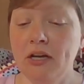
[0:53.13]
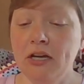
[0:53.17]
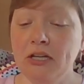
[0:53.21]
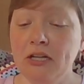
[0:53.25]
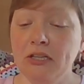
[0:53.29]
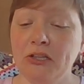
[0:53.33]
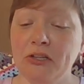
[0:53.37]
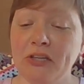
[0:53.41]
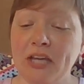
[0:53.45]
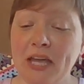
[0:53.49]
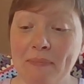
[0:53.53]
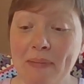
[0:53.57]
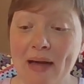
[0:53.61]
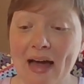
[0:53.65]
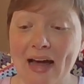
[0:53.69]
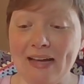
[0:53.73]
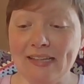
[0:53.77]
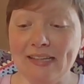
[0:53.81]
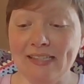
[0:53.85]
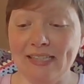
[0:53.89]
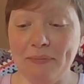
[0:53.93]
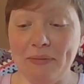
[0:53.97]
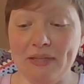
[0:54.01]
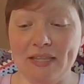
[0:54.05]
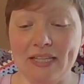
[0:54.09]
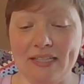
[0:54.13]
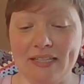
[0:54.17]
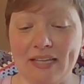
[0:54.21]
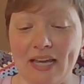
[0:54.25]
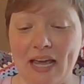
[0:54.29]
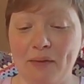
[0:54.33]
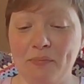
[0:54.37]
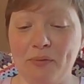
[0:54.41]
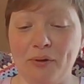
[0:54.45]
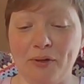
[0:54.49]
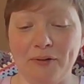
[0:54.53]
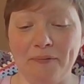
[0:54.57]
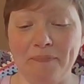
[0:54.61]
Looking past him at the
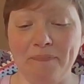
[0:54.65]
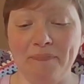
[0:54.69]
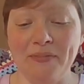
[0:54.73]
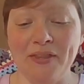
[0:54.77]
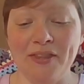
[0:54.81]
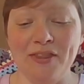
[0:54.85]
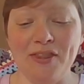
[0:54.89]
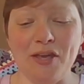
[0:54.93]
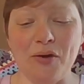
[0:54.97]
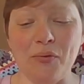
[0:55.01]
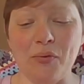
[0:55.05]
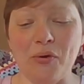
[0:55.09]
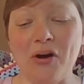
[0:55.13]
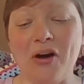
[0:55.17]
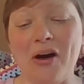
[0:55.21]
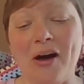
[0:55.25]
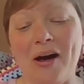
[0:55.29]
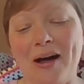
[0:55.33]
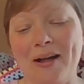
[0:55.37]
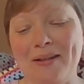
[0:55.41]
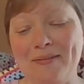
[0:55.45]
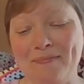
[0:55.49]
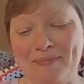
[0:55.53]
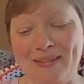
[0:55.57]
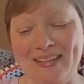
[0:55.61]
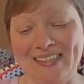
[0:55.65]
table, there were hot